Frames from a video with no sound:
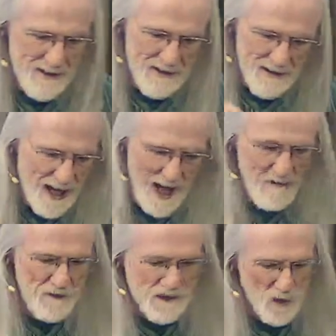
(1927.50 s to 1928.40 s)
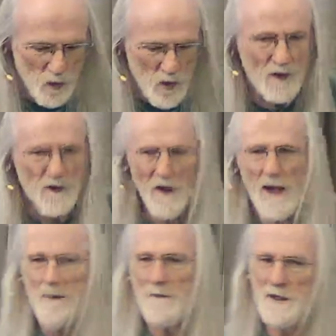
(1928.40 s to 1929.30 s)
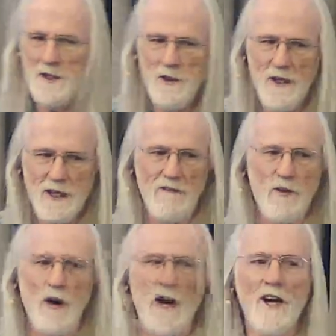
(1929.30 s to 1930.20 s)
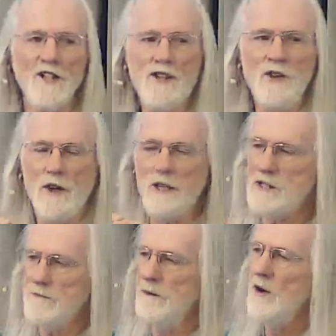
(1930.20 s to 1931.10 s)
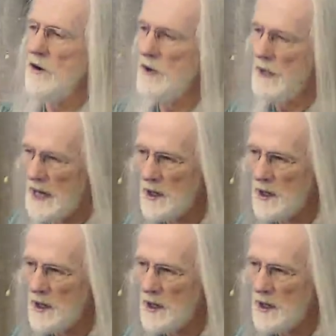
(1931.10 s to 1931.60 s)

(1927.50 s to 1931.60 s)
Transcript: Life is a wonderful opportunity for us to explore our